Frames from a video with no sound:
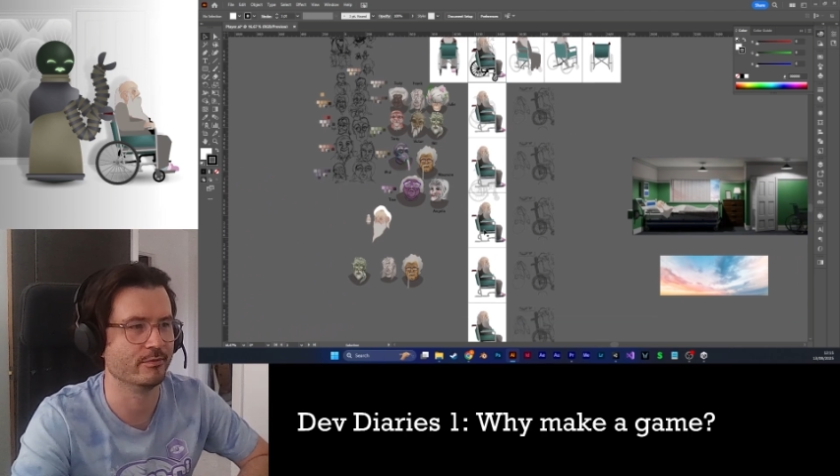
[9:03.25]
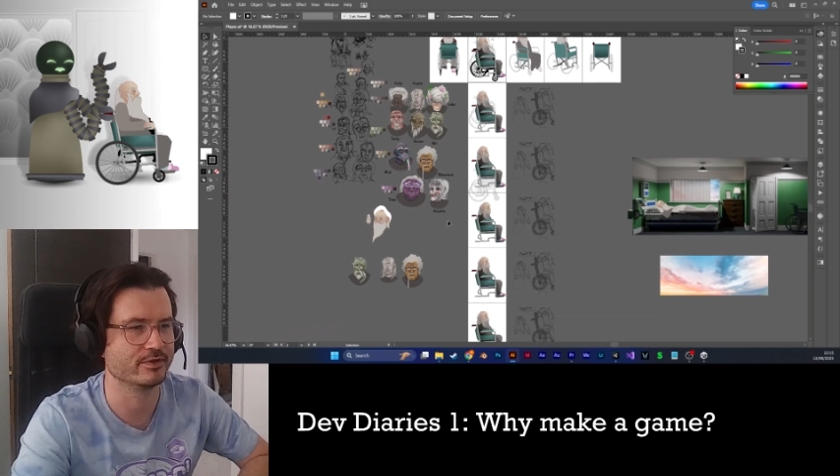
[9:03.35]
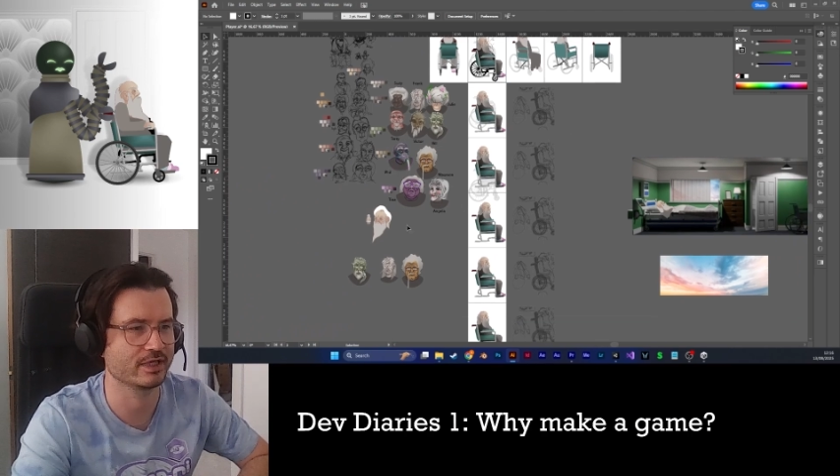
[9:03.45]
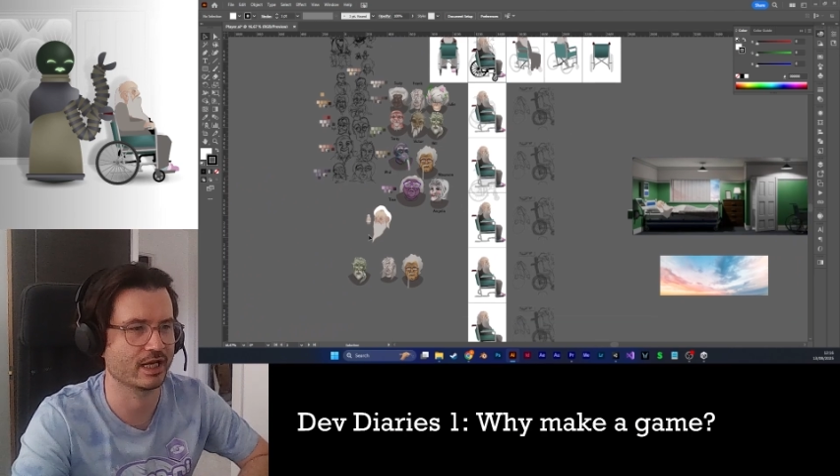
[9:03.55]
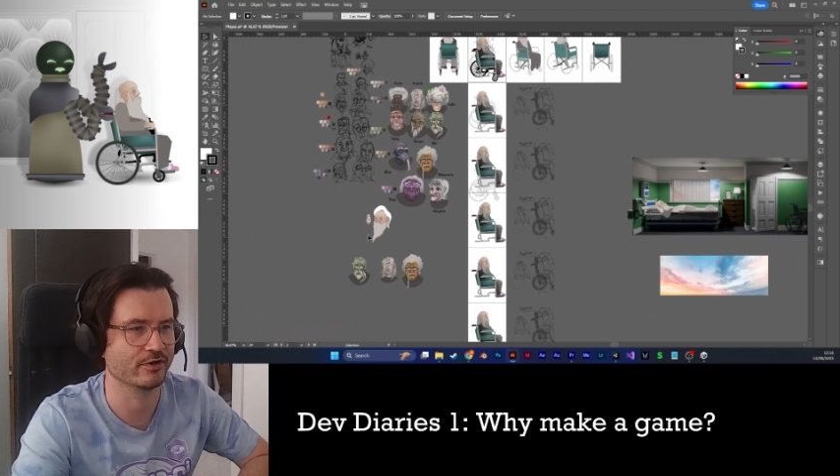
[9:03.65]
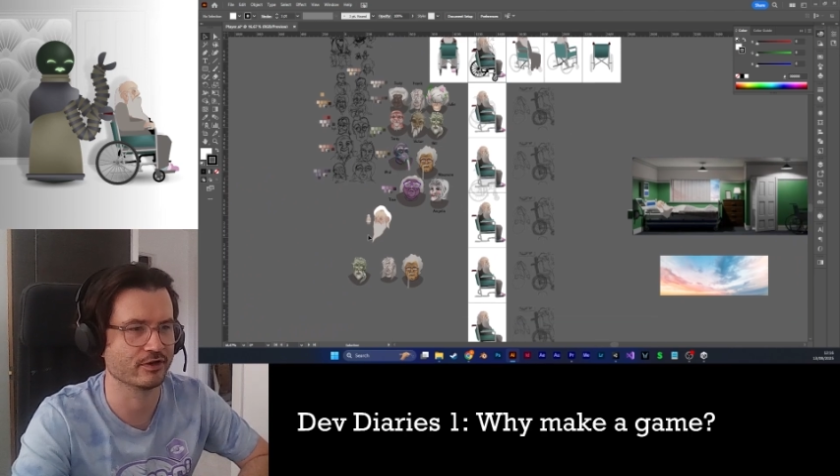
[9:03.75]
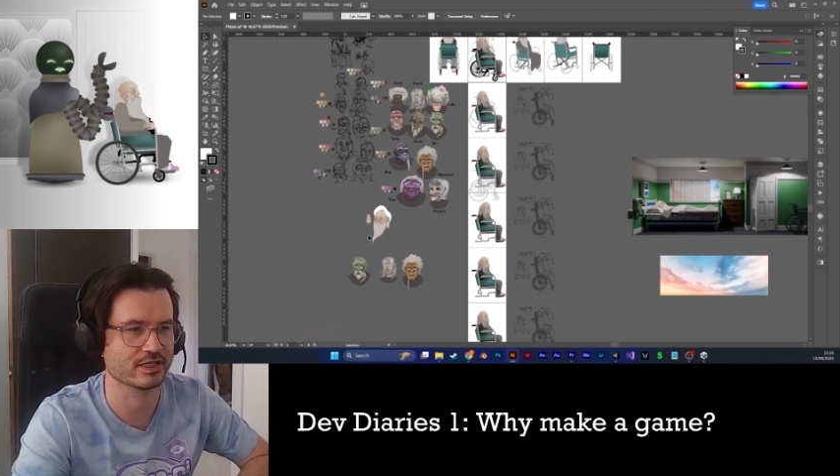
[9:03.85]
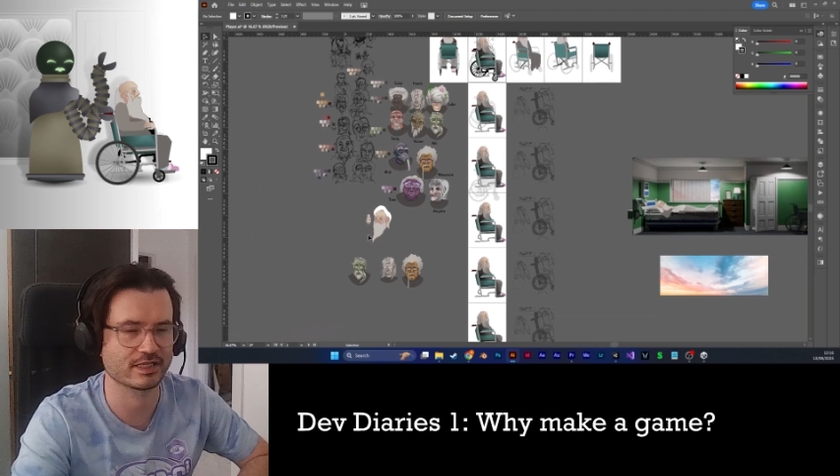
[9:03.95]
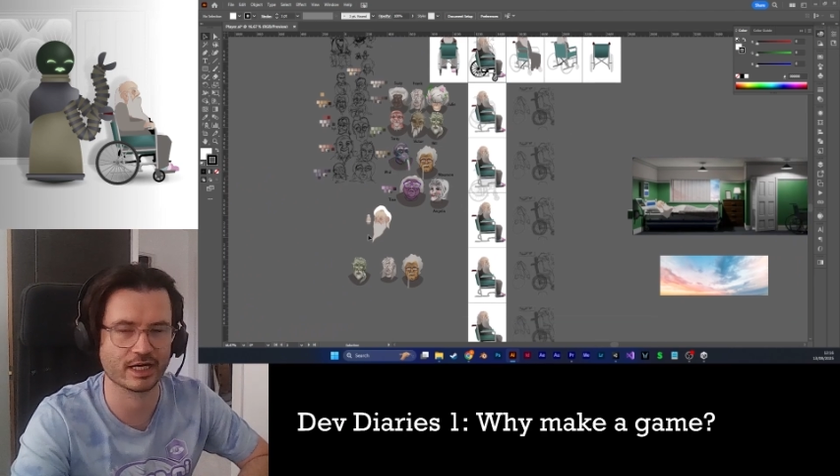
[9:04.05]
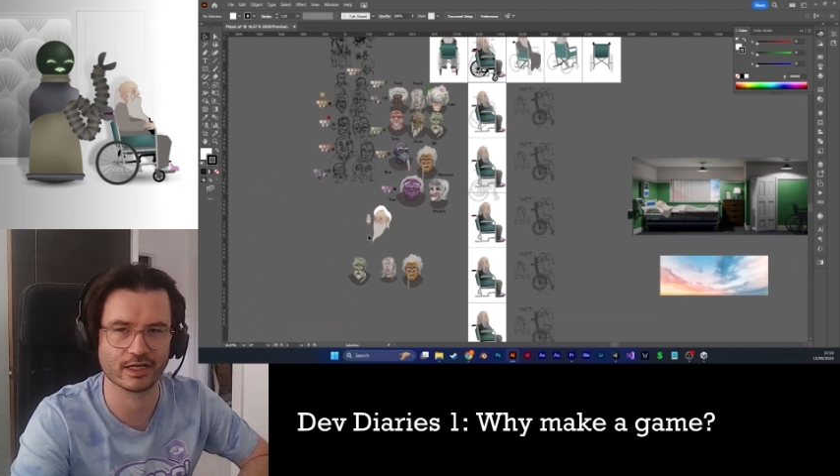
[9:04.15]
to get an
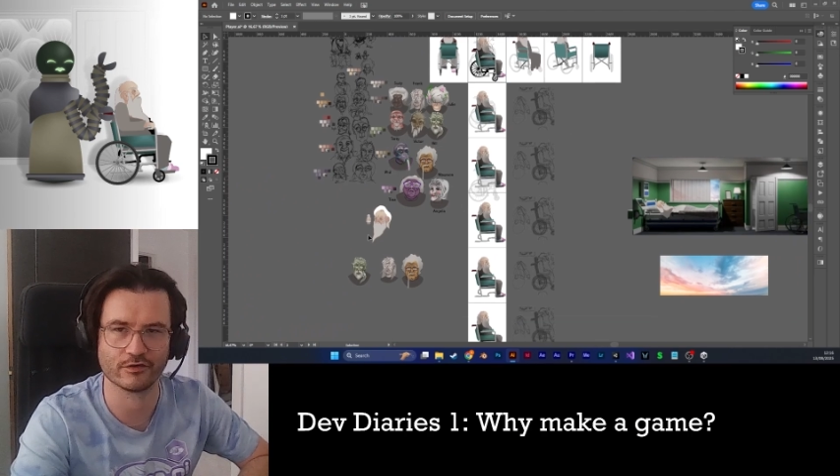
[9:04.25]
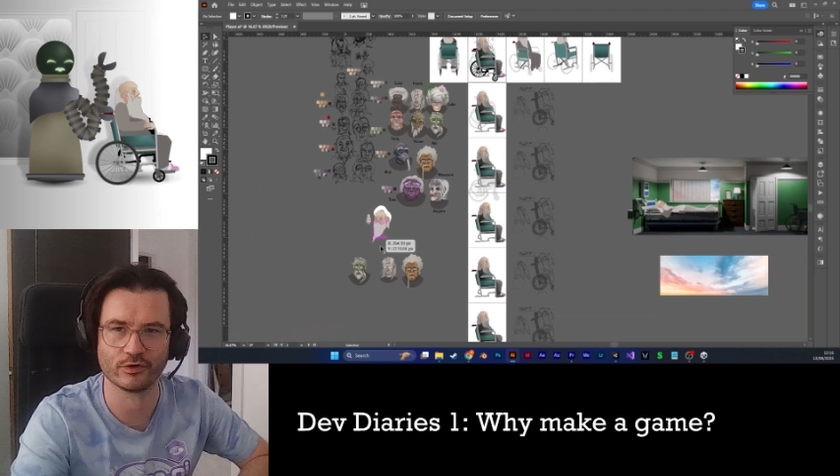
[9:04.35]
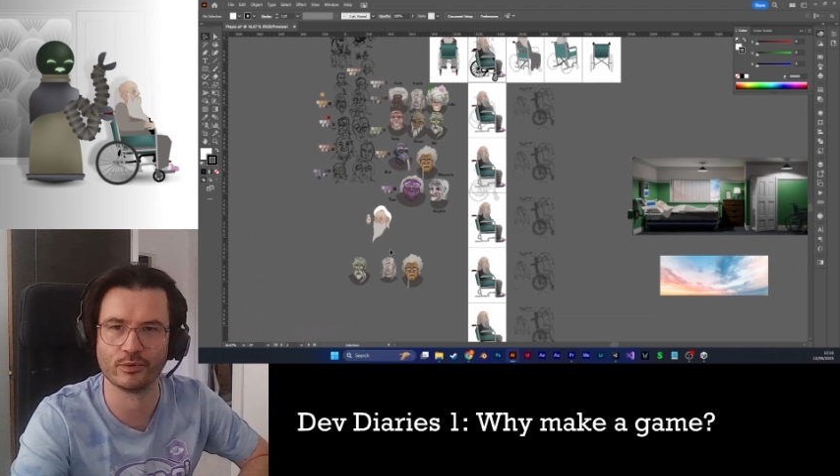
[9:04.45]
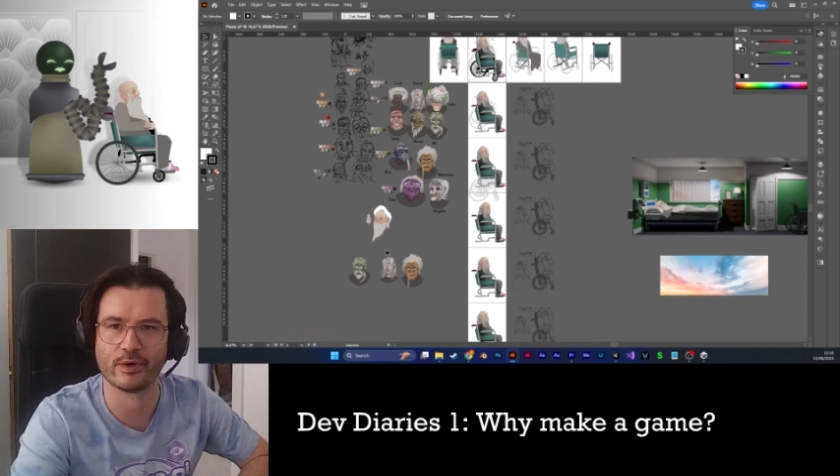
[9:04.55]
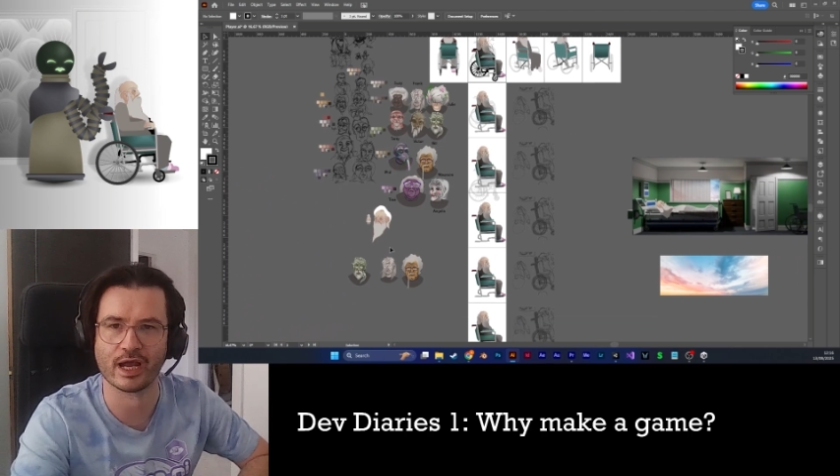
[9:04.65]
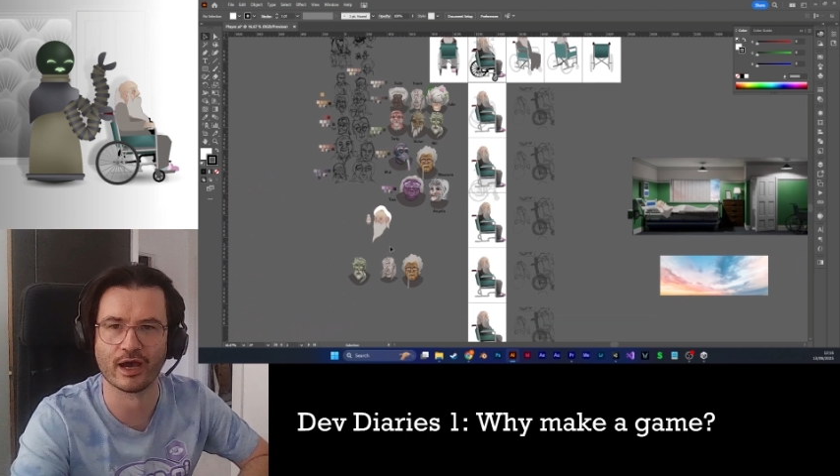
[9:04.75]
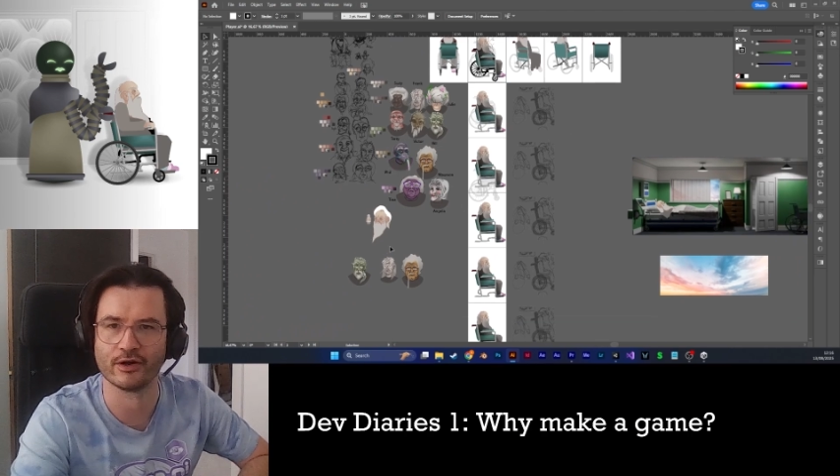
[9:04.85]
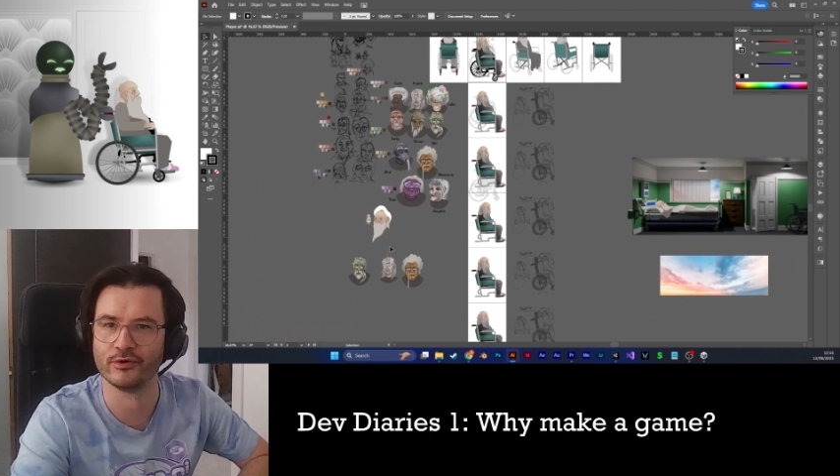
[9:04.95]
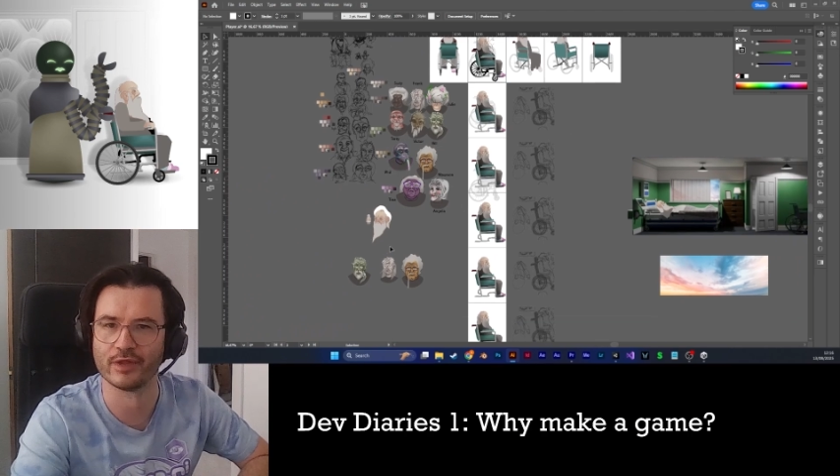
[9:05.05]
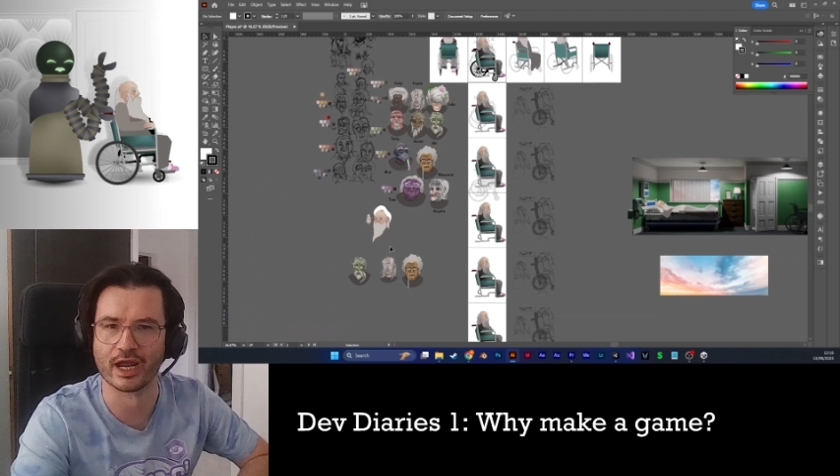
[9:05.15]
understanding of who we are,
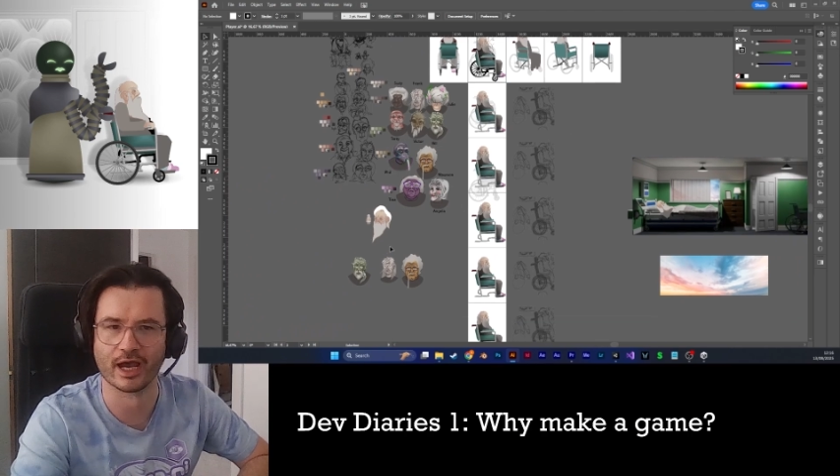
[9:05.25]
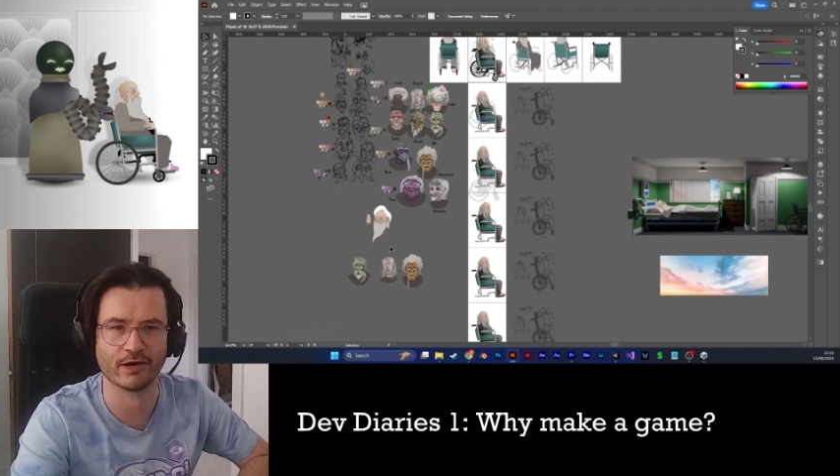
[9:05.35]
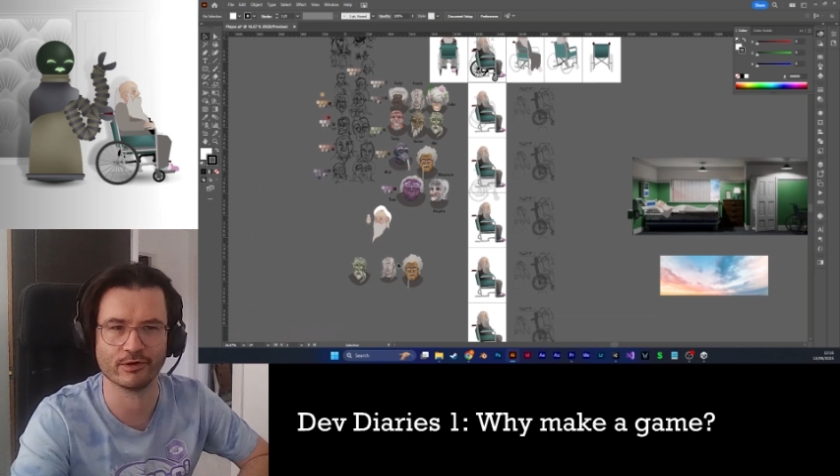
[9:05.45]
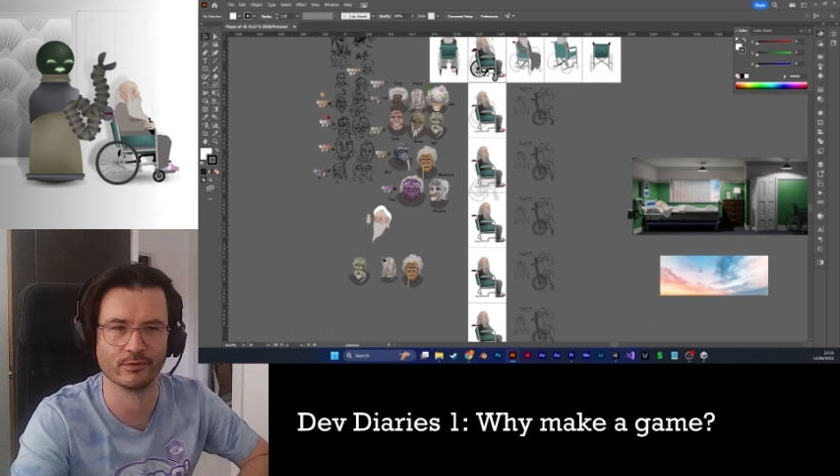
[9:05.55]
who they are,